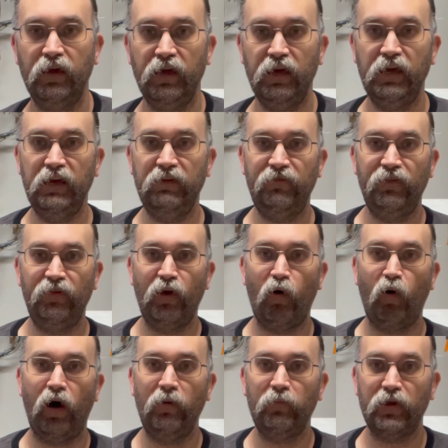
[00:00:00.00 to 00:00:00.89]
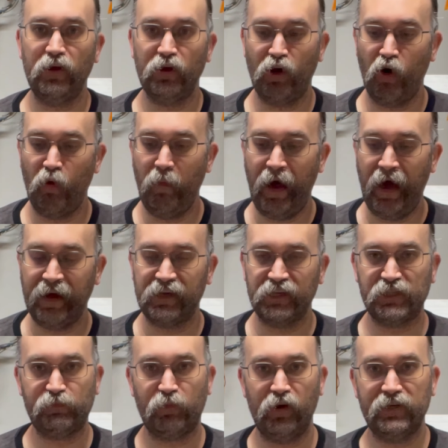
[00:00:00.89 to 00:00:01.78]
Even though I'm going to go back
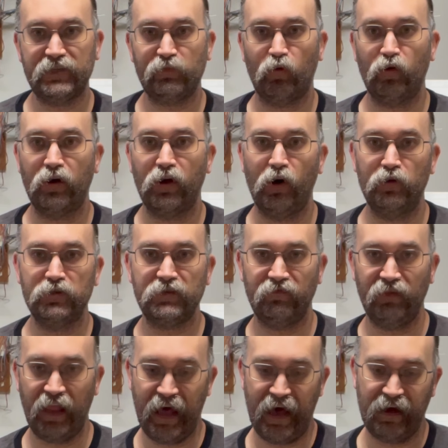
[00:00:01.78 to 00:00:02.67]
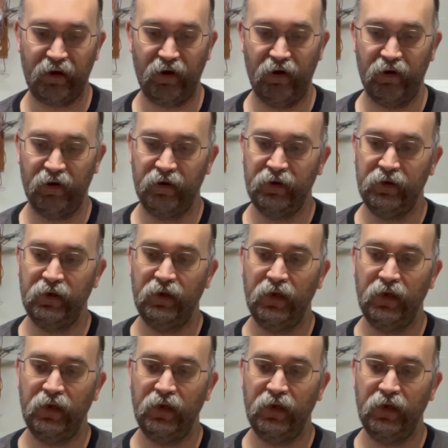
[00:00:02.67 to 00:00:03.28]
and spray some more coats of lacquer,